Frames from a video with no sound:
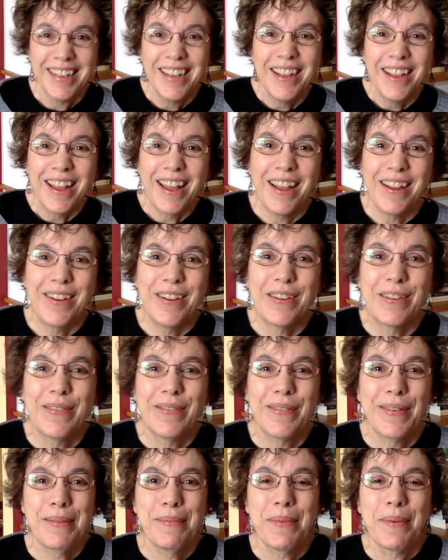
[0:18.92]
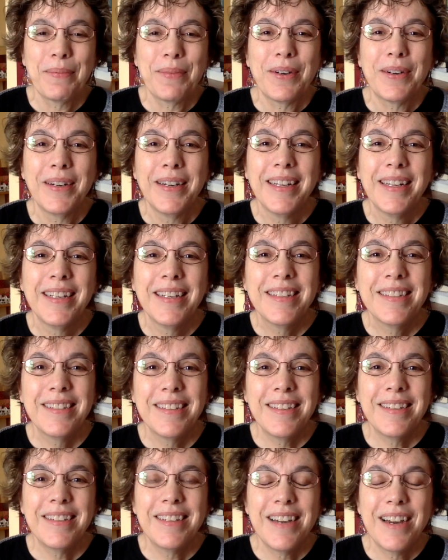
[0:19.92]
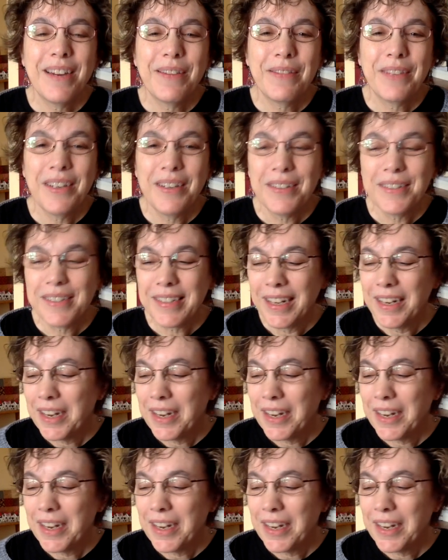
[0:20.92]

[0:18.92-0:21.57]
I couldn't remember. 6.5 years.